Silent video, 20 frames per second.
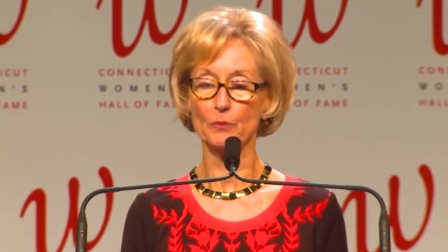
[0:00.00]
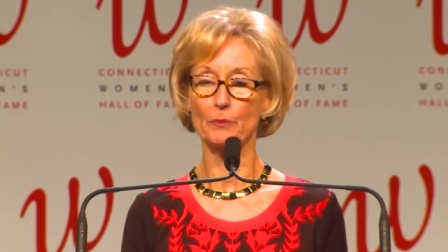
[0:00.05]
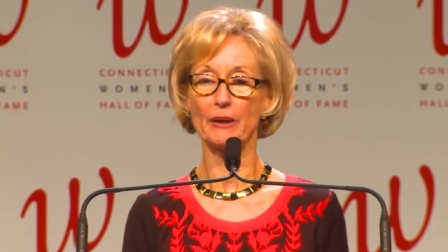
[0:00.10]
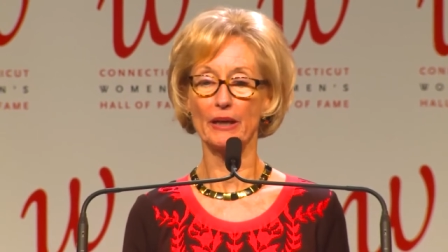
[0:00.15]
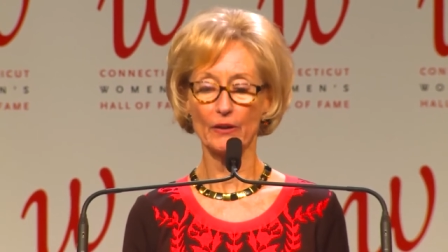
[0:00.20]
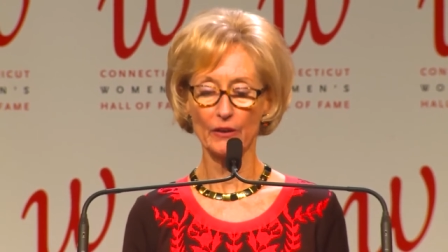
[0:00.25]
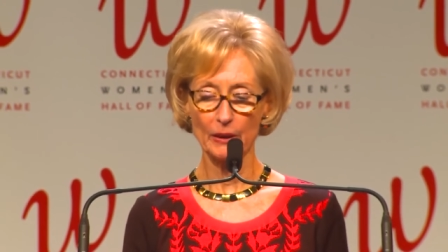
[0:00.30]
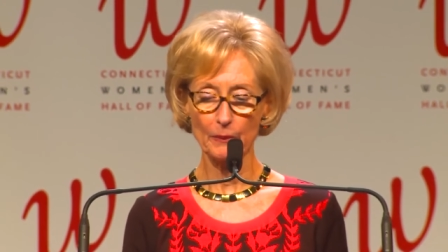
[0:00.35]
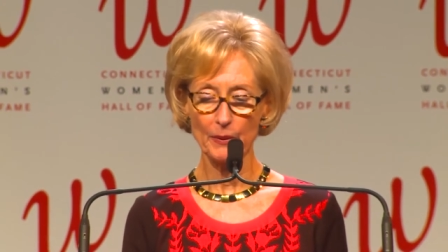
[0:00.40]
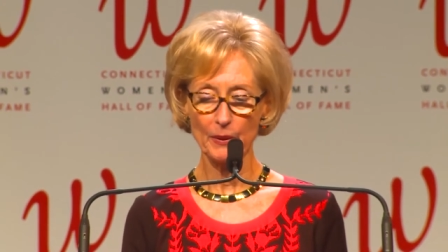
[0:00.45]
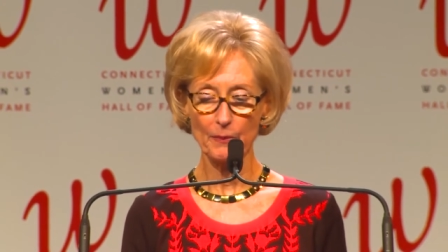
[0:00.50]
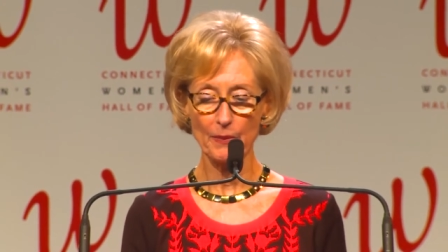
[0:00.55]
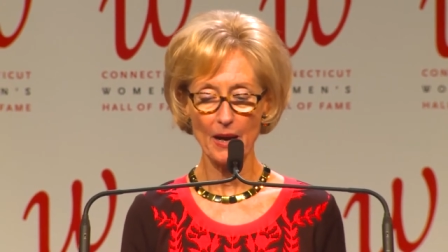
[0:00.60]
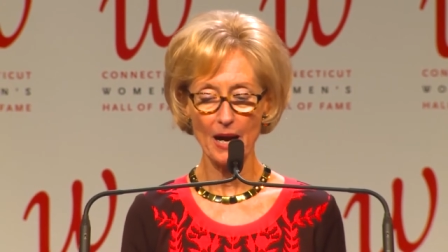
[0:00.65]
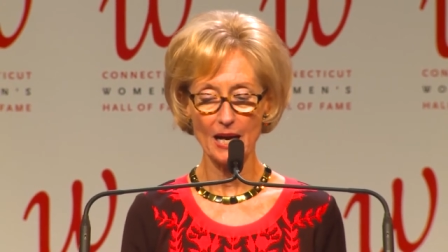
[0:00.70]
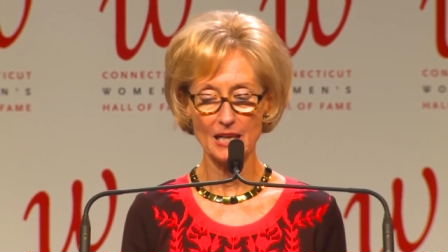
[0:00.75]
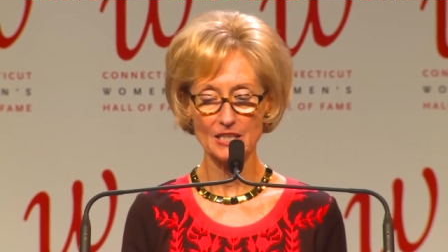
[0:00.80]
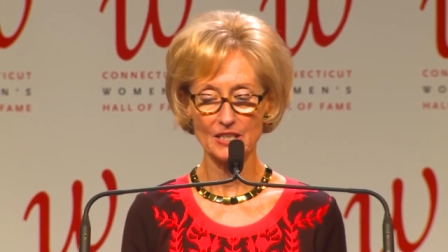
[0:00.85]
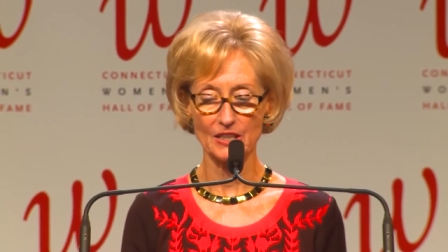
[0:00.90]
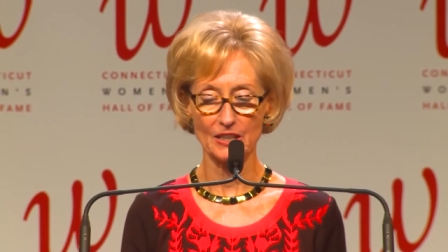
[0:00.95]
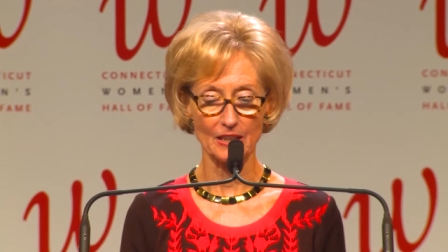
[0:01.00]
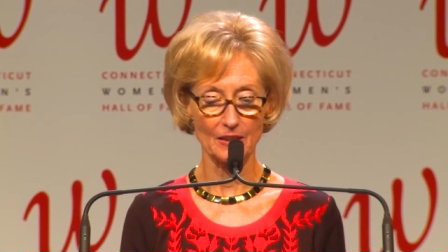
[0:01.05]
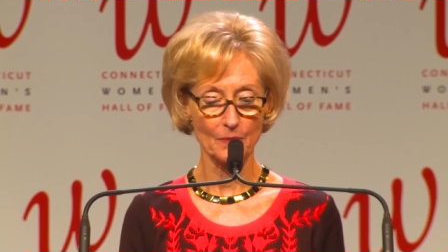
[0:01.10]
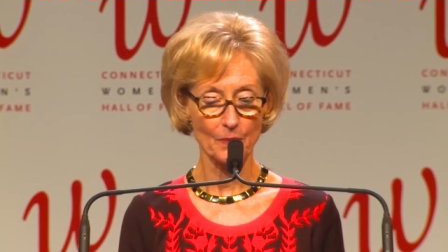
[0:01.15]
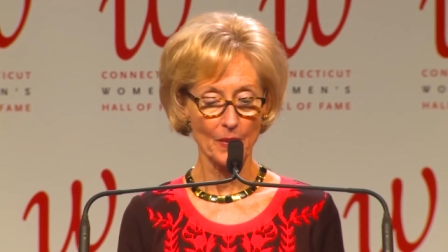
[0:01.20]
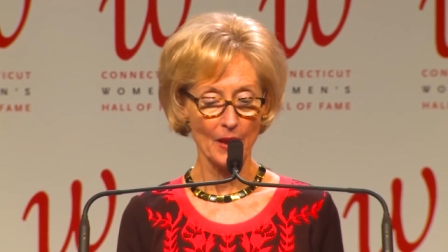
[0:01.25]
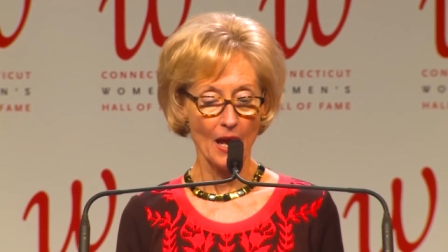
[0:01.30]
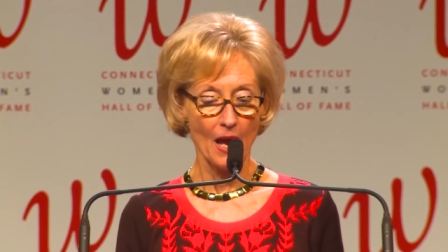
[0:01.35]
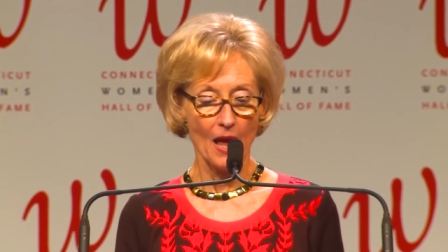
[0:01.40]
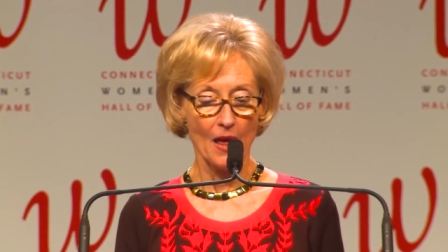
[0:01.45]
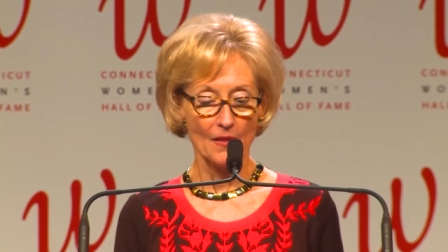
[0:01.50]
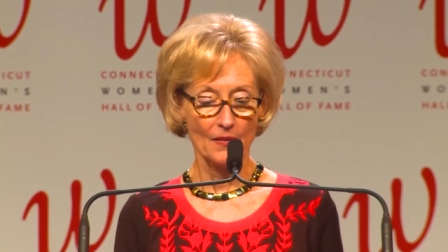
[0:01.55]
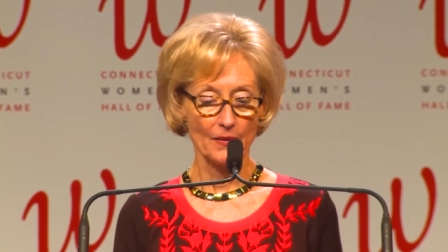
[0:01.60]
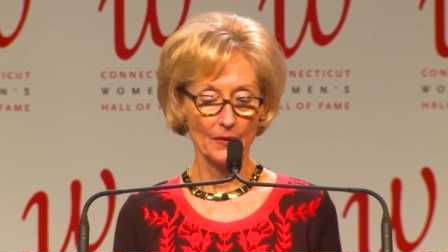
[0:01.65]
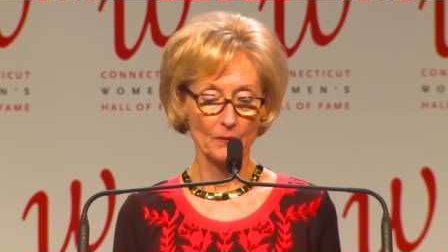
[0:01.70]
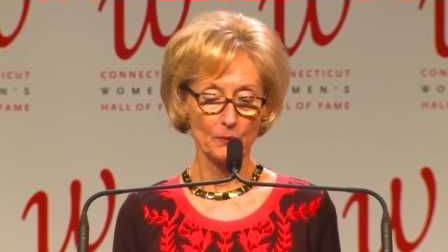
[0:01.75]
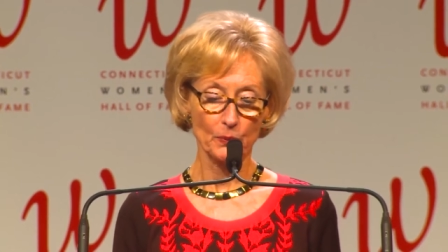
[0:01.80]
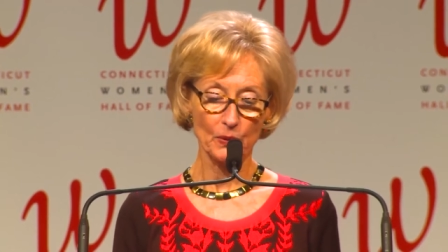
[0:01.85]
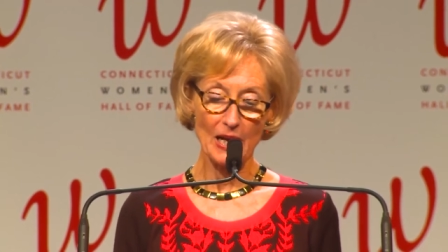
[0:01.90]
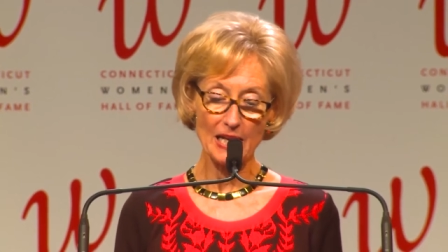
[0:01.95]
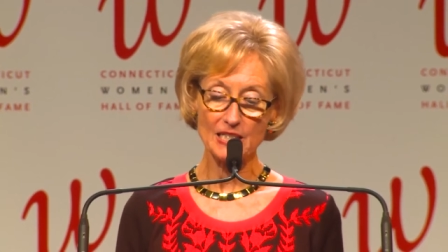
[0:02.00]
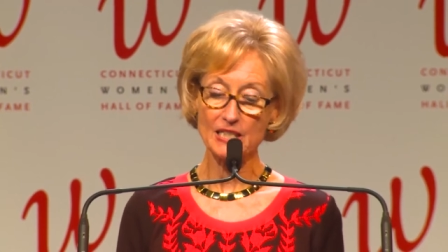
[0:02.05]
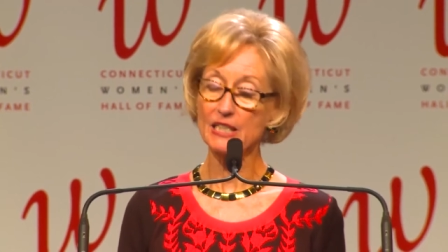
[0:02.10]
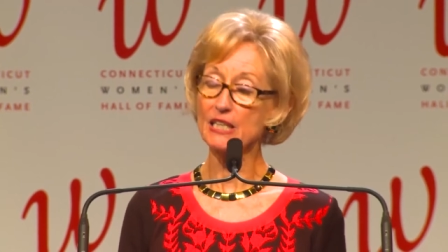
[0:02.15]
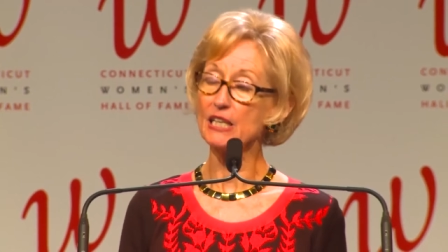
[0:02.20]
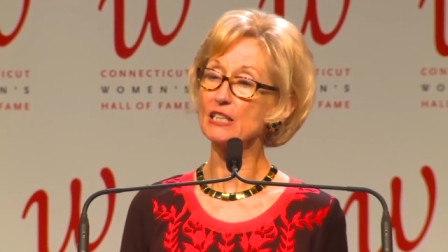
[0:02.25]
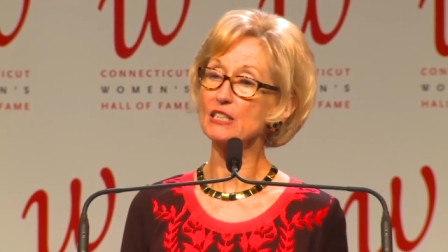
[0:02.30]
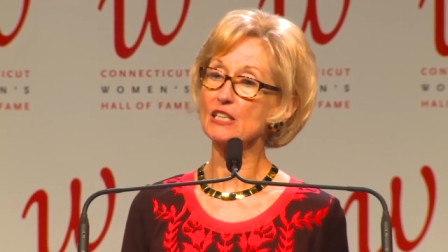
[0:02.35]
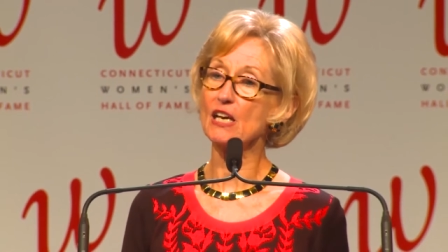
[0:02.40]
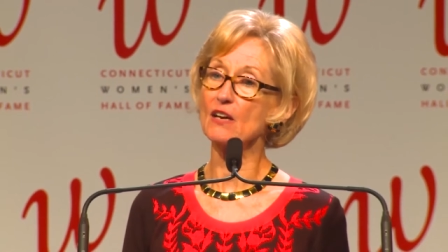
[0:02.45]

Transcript: Mary Papazian, the President